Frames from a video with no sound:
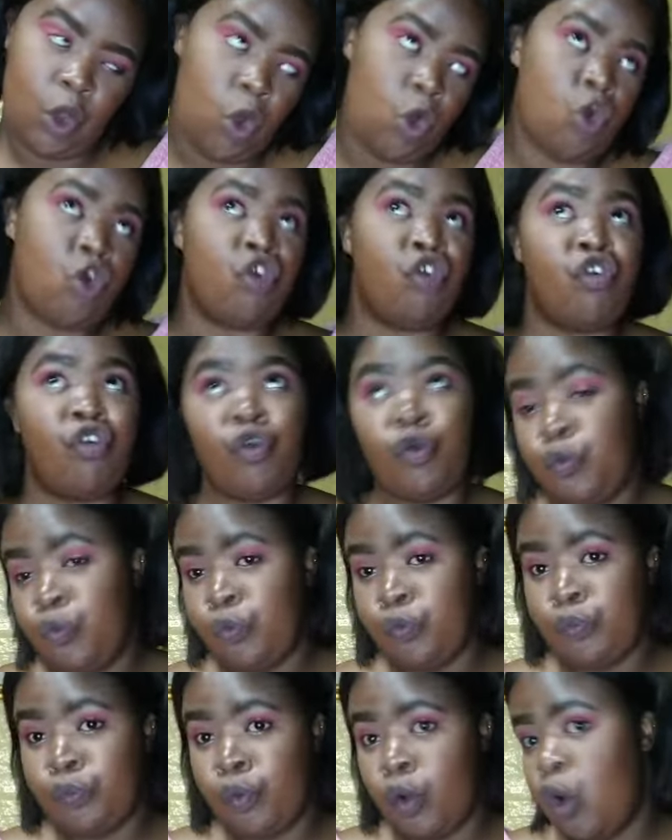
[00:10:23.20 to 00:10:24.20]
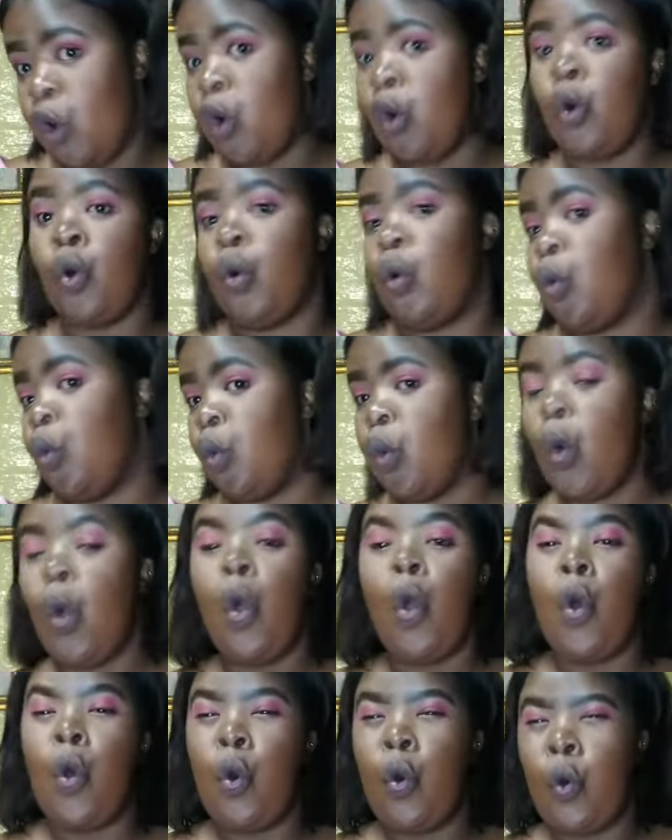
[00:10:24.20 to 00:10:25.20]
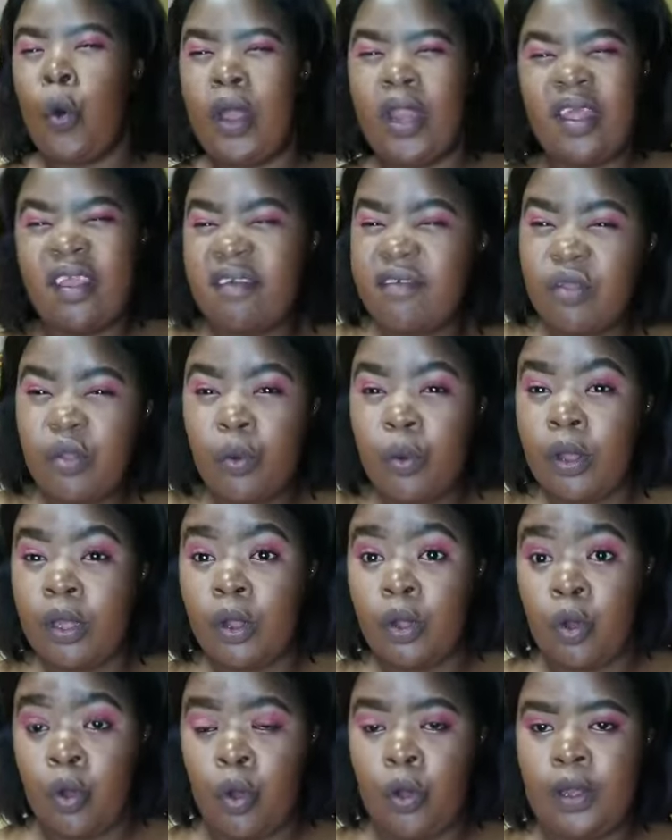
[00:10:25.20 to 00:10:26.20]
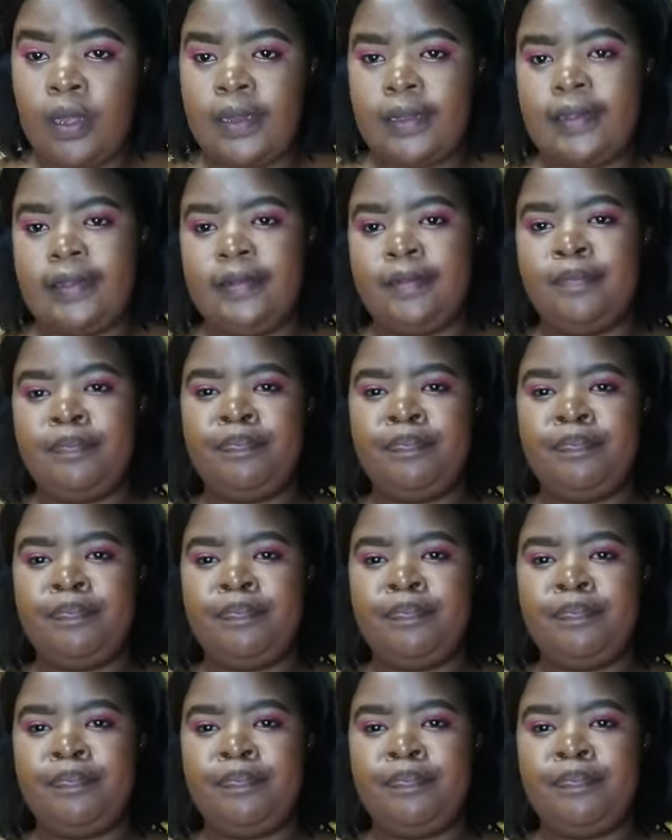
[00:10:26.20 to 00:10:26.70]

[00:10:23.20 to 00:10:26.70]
or room or whatever you want to call it.